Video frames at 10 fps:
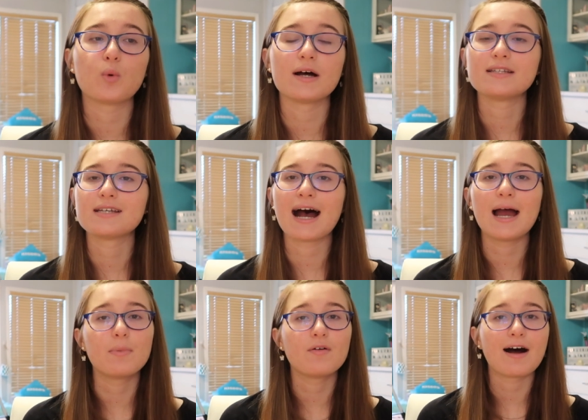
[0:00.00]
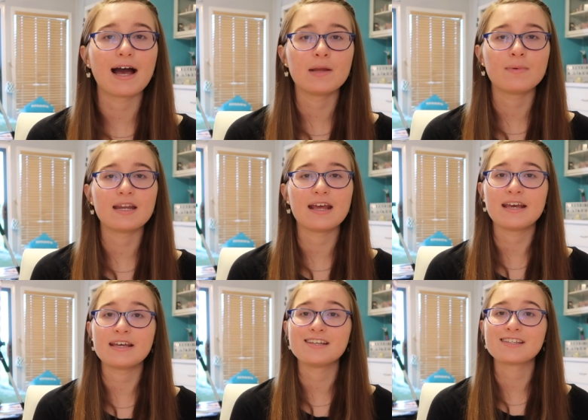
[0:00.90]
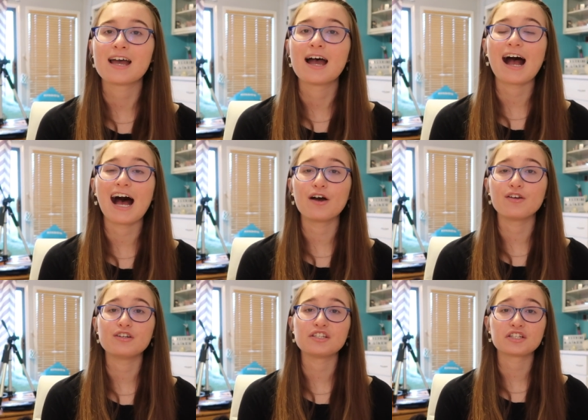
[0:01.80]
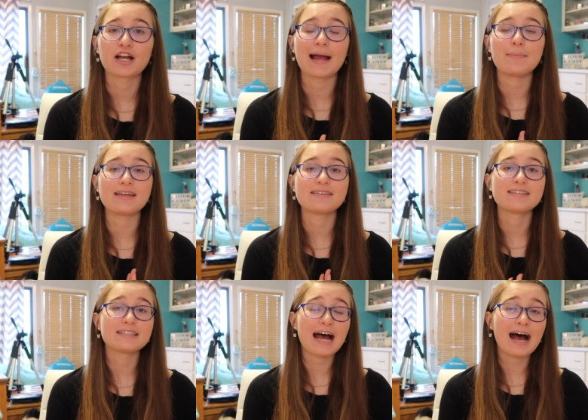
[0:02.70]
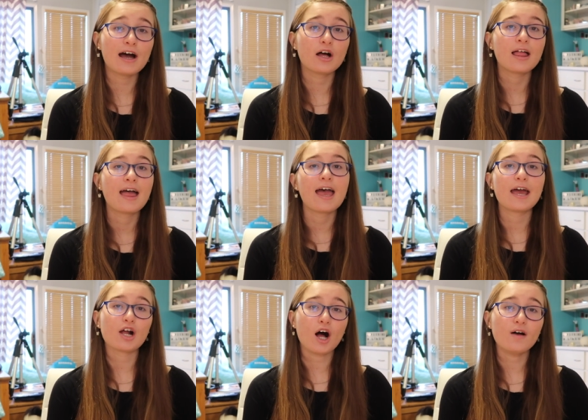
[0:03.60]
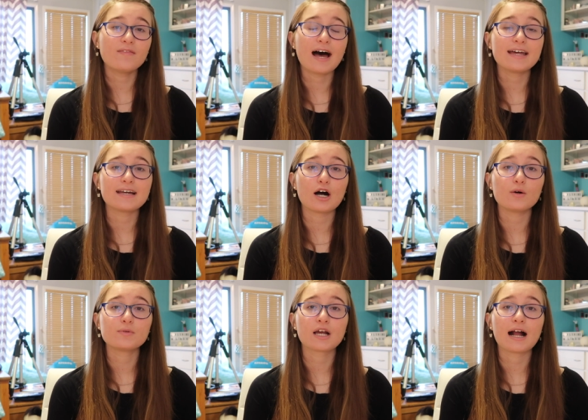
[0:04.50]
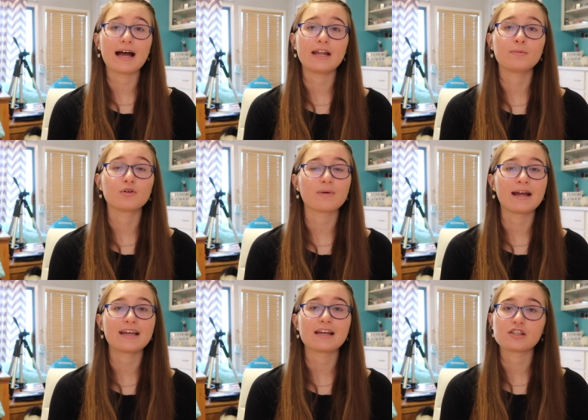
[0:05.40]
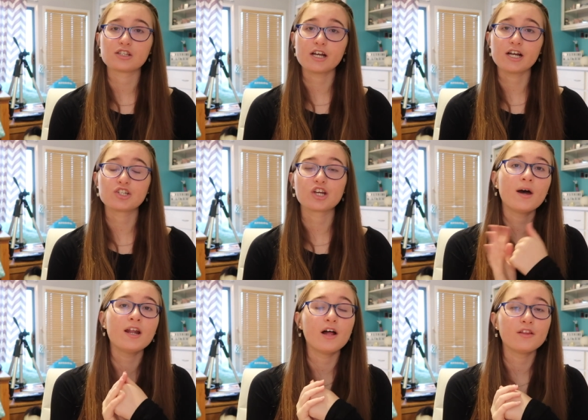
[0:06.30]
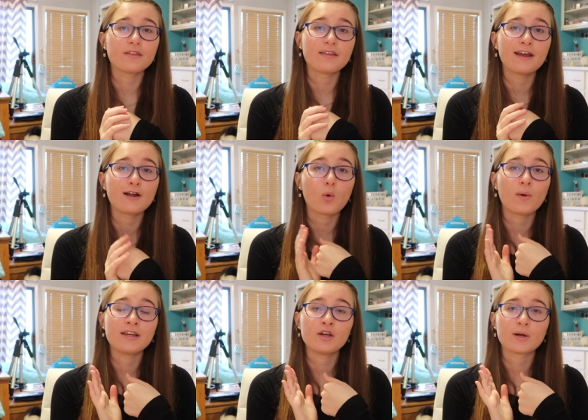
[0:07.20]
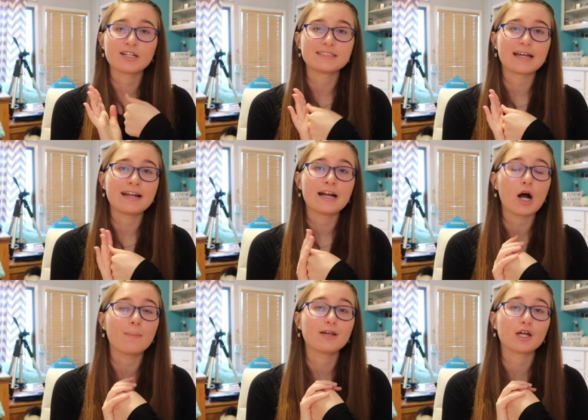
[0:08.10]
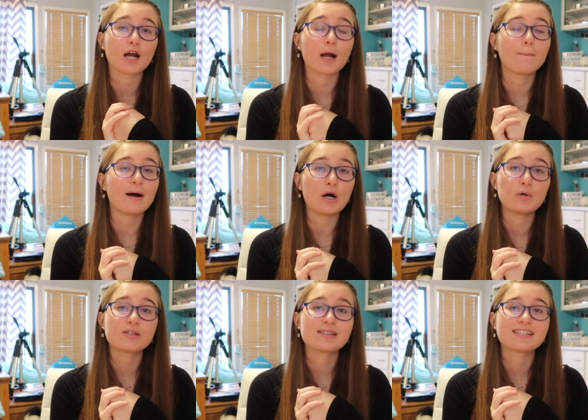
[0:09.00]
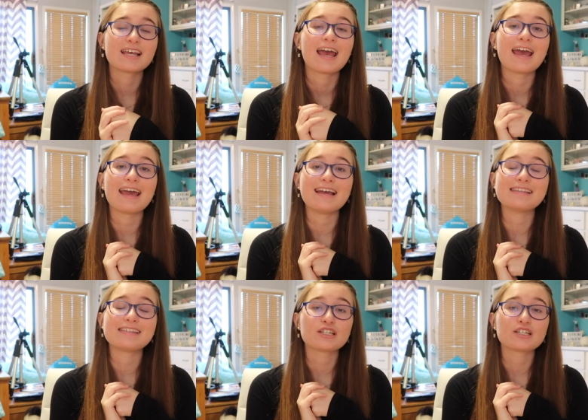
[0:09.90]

what type of item it is, how you describe its style, and all that helps your item rank in search. One other thing when you are setting up your posts is